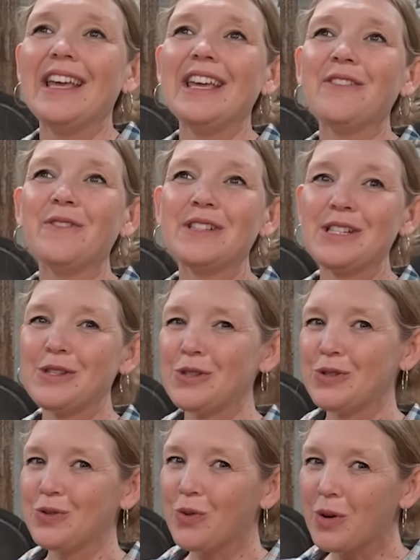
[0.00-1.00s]
If it's a
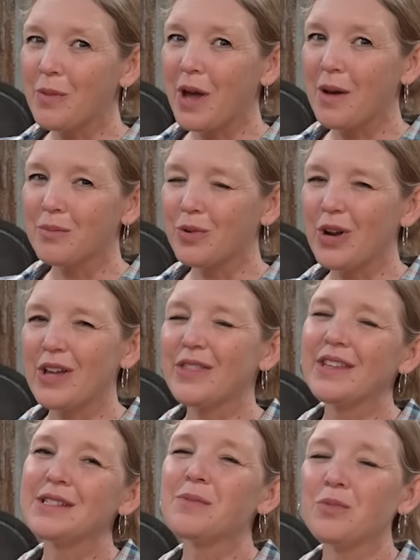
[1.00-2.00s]
store-bought broth,
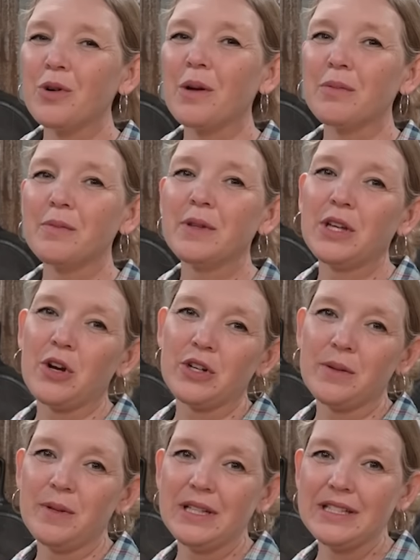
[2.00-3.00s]
that's probably
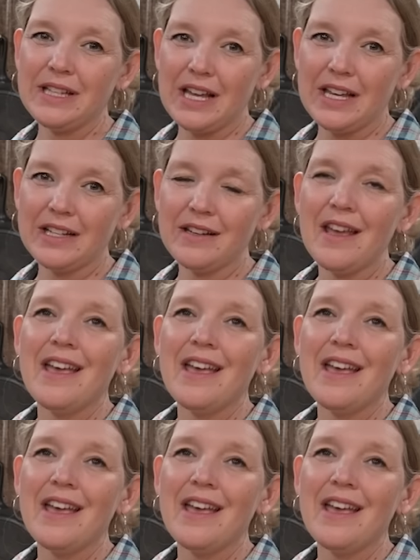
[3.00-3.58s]
already been done.